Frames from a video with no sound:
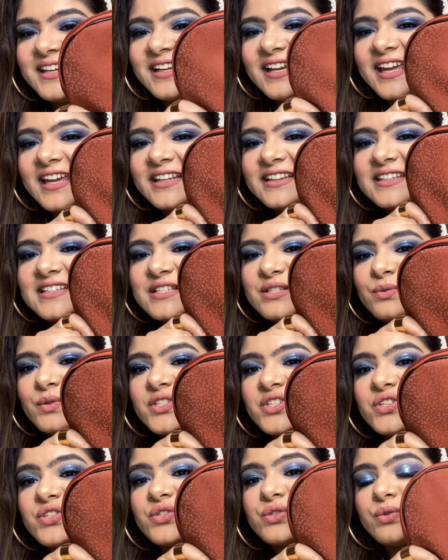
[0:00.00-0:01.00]
like this,
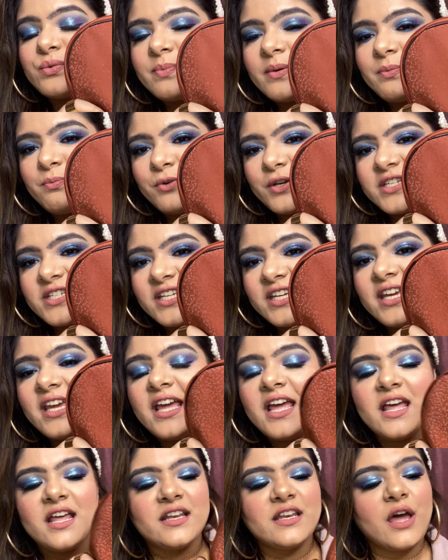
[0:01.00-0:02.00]
which is super pretty.
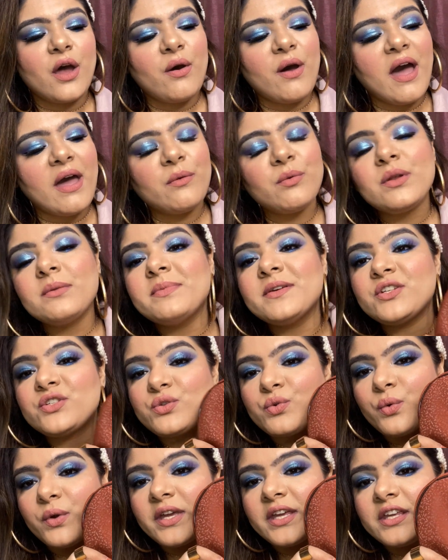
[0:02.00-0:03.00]
Now I will be
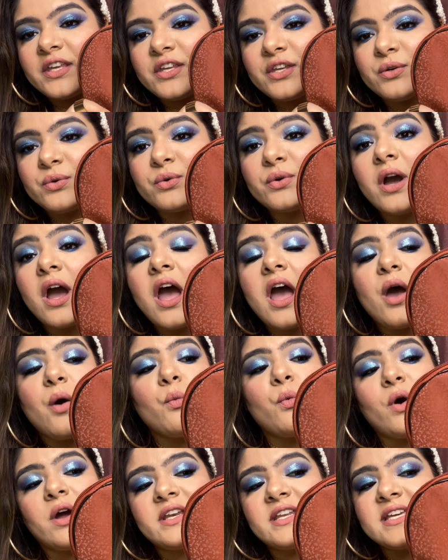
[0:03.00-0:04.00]
showing you
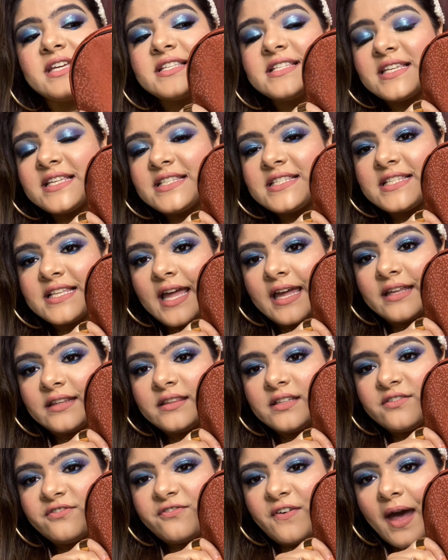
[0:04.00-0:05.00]
what is
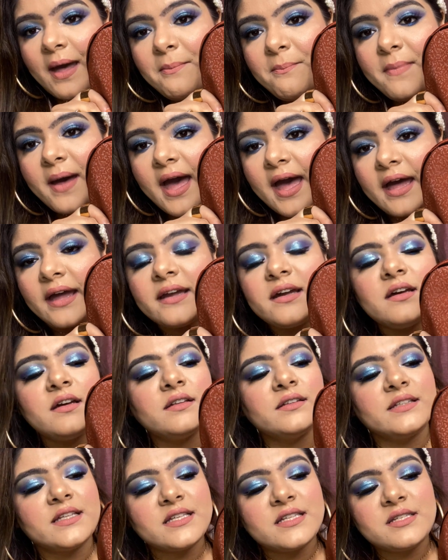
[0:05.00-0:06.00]
inside the Fab bag
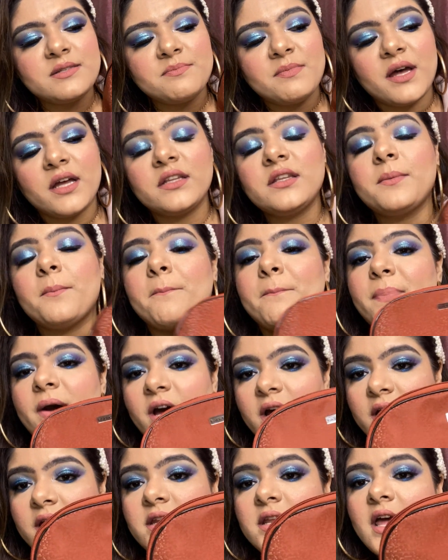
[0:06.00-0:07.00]
this month,
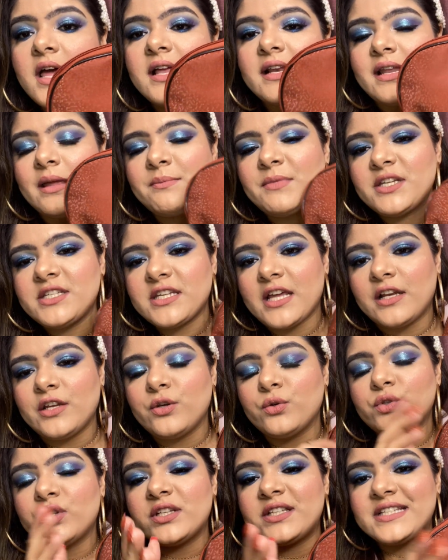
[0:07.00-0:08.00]
but let me tell
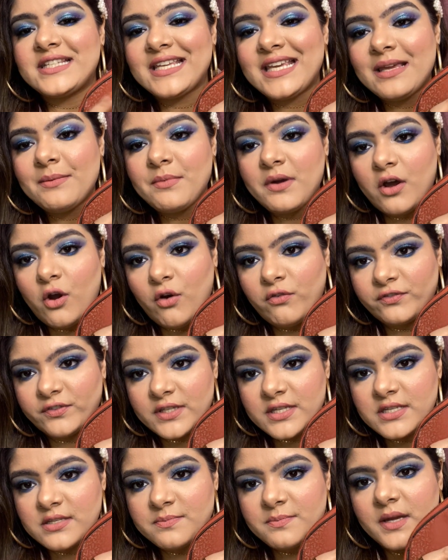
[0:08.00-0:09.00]
you the theme of
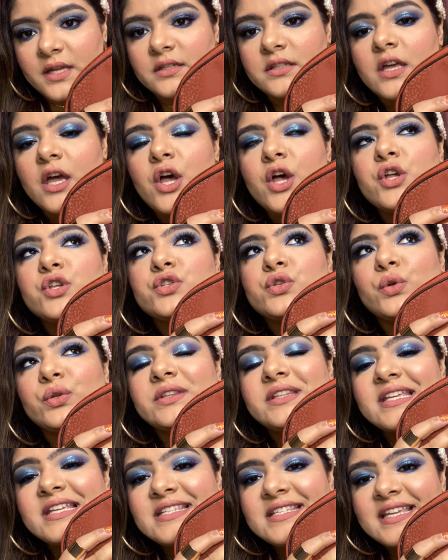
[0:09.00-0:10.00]
this month. So
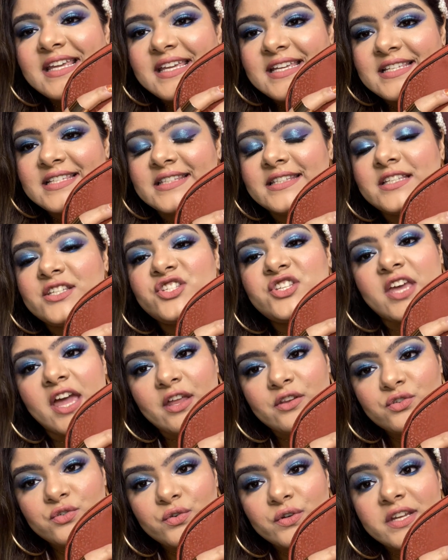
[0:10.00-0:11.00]
this is the
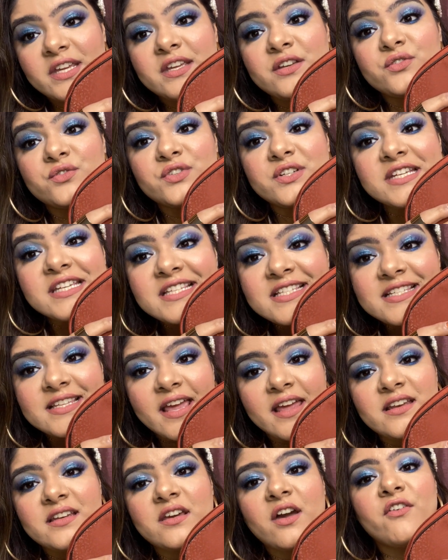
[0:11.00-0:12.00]
January
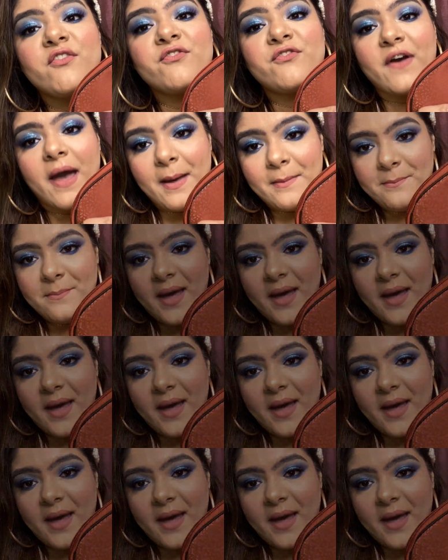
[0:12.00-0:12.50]
Reset Fab